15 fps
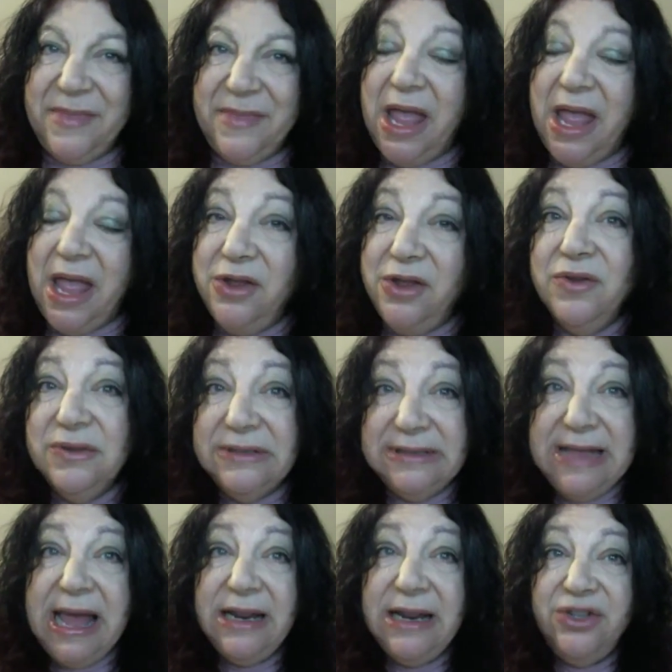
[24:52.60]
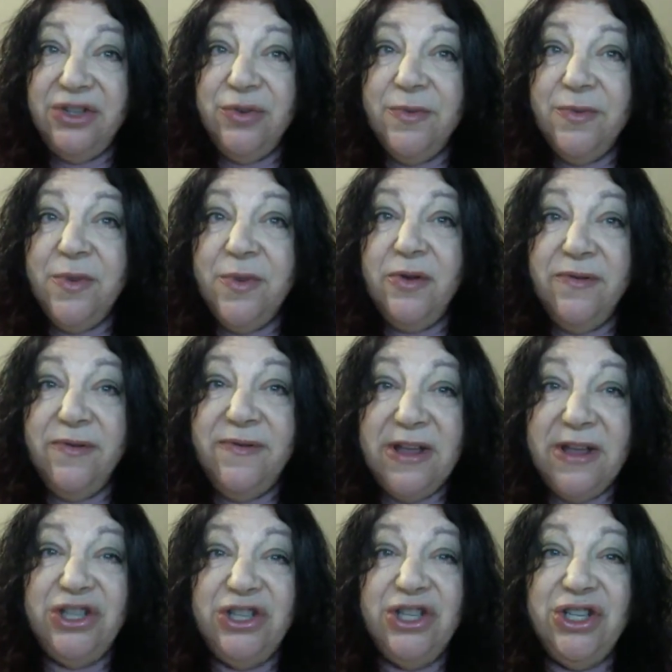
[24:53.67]
and use that as your
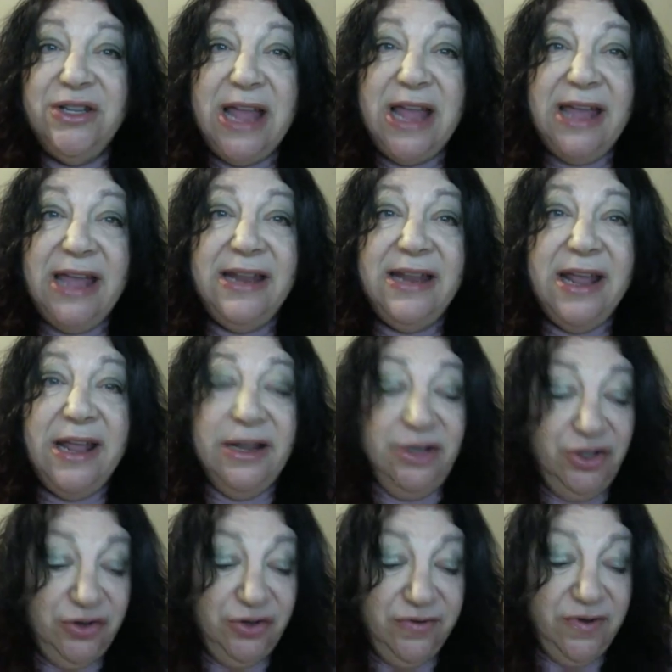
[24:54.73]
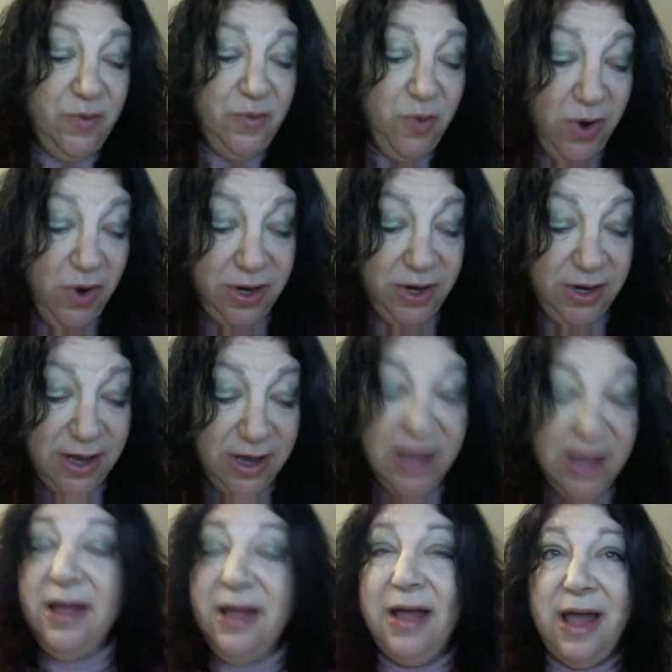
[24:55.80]
motivation and as your reward.
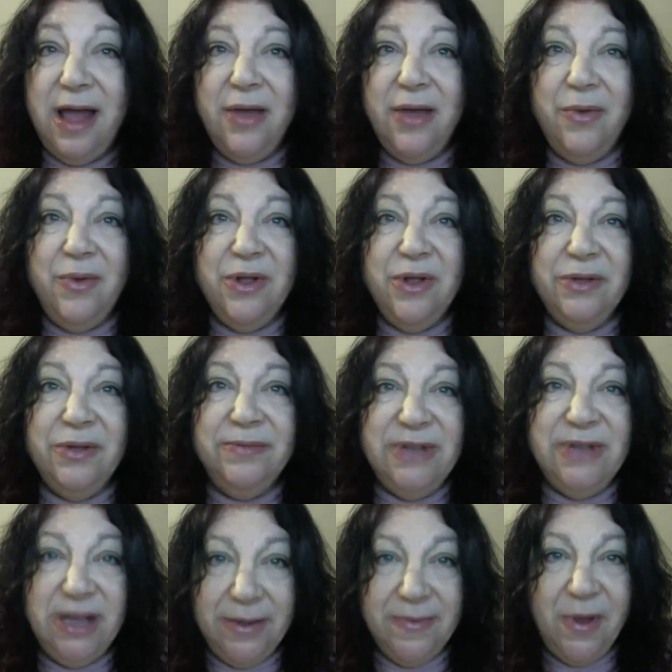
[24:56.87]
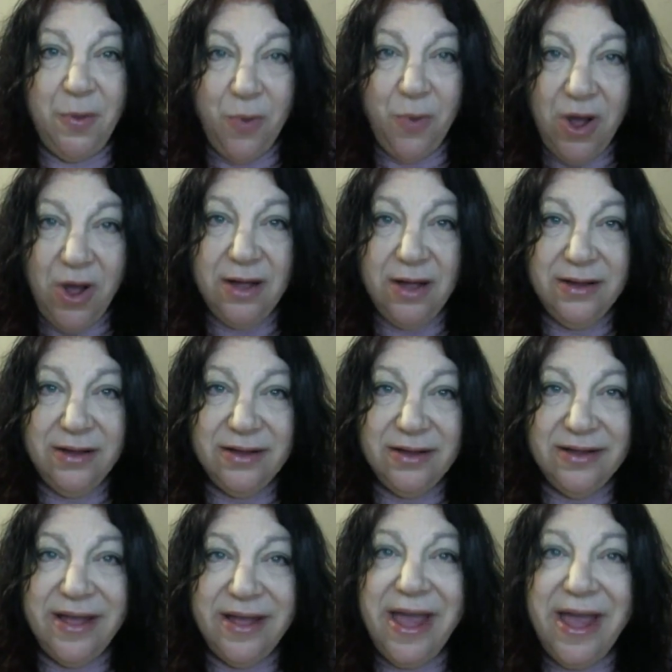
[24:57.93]
I will take my walk
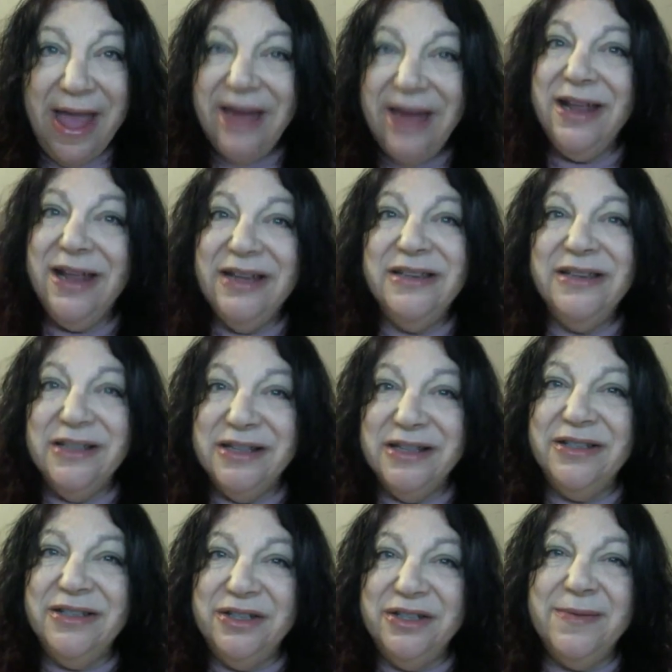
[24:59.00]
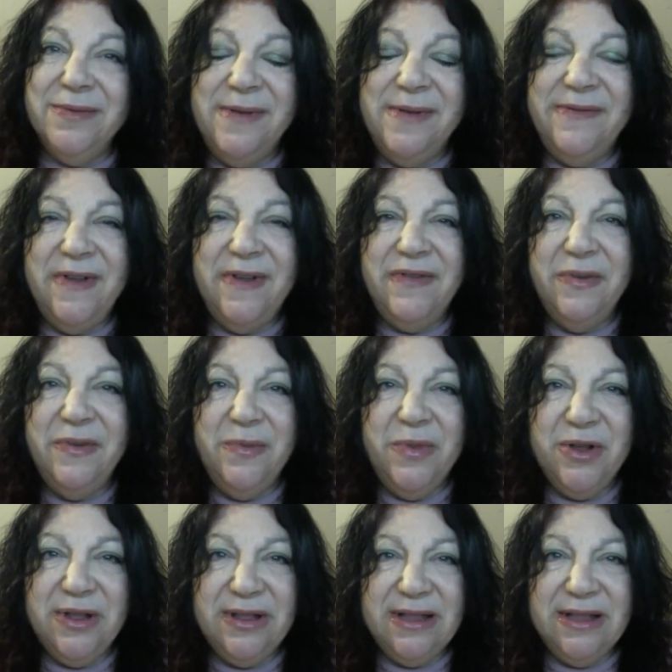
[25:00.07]
and get to listen to my favorite
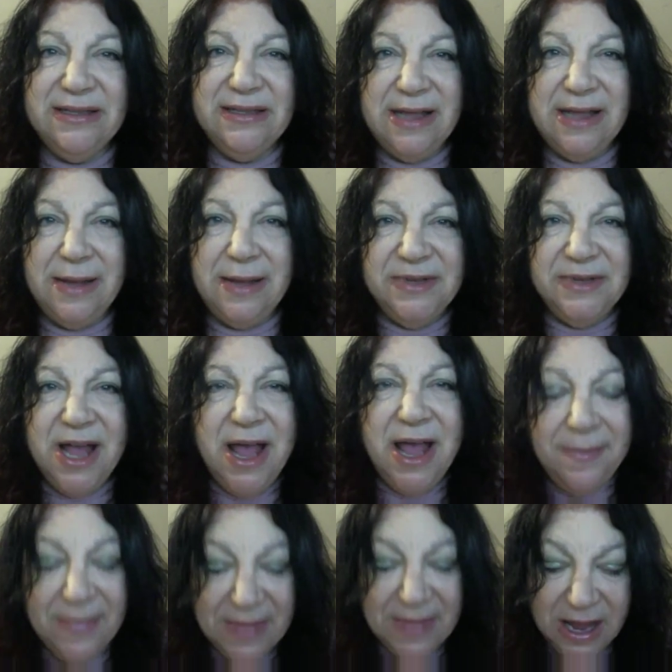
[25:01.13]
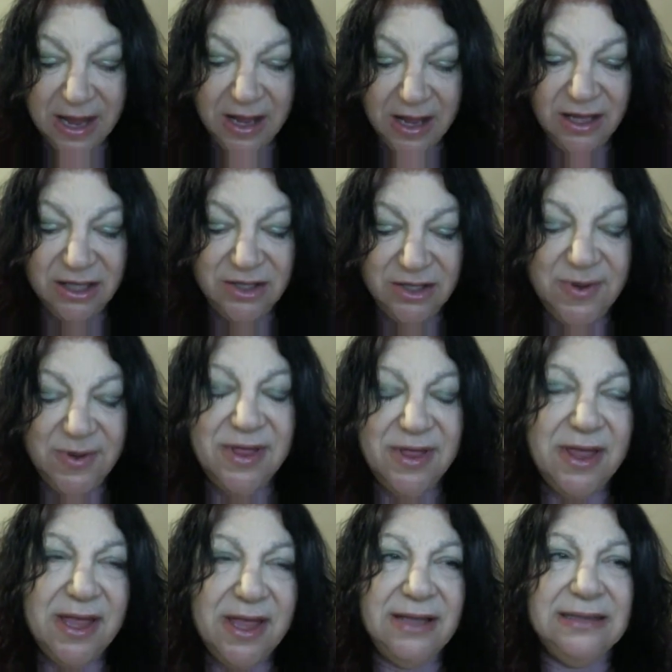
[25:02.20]
book at the same time. It's one of the
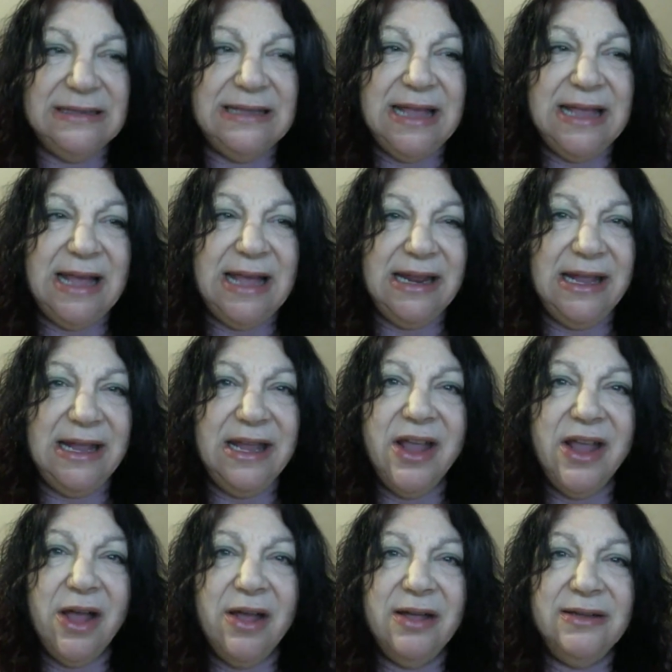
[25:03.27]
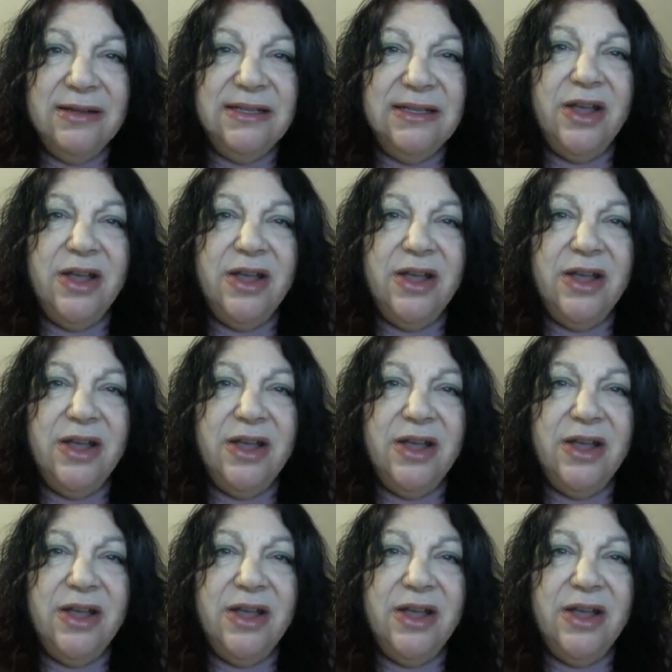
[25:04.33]
things that T.